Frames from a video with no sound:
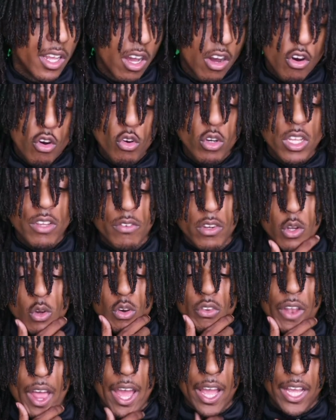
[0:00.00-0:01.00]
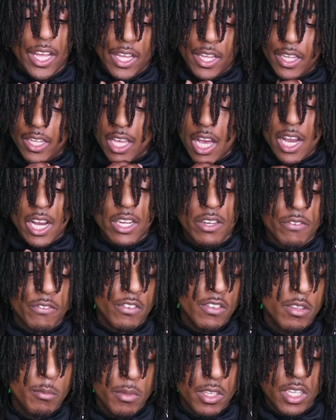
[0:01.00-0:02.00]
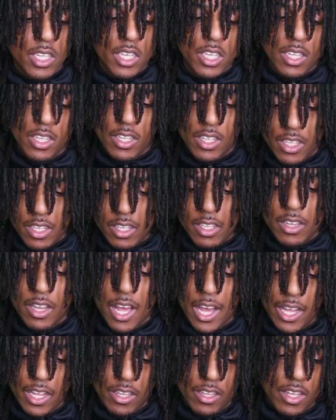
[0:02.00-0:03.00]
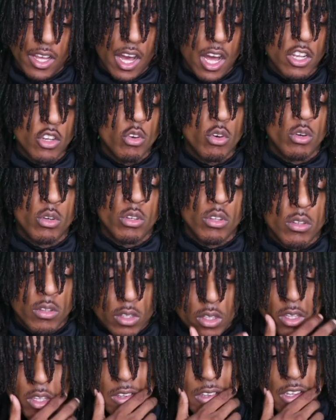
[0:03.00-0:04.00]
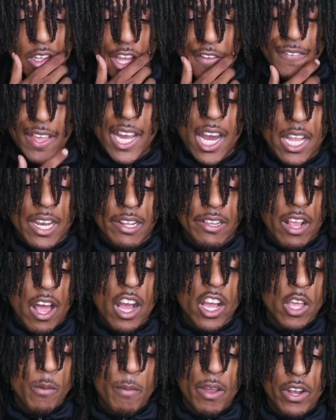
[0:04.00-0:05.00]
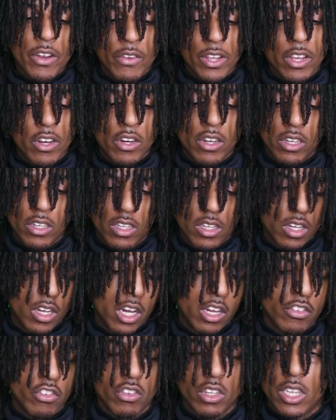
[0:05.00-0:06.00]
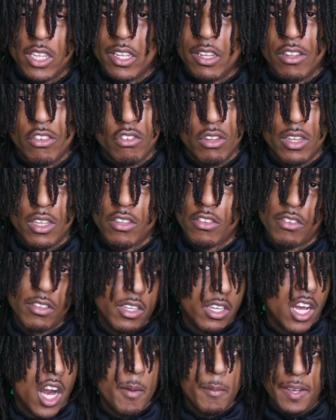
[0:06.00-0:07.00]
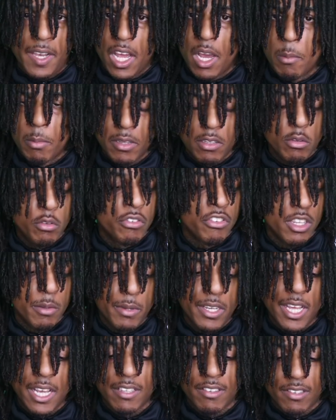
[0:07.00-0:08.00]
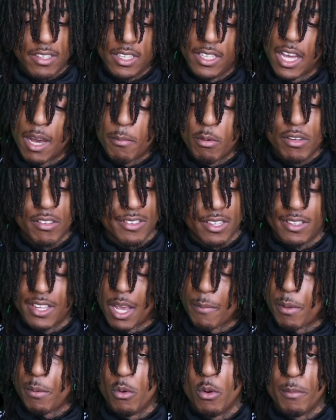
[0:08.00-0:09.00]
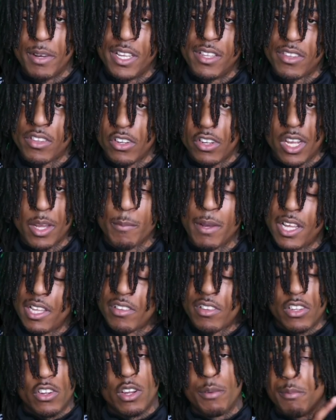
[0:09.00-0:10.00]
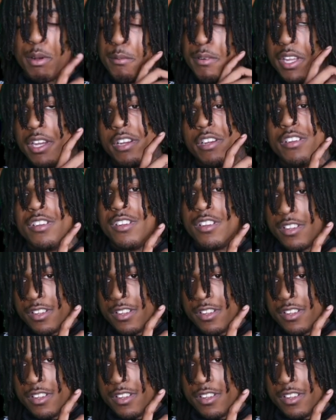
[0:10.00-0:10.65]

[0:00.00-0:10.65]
I don't even know, like, y'all gotta fill me in. It, like, I know if they got a documentary on Australian drilling shit, comment down below. Send me that shit. Y'all boys could tap in with my Instagram. My Instagram up there.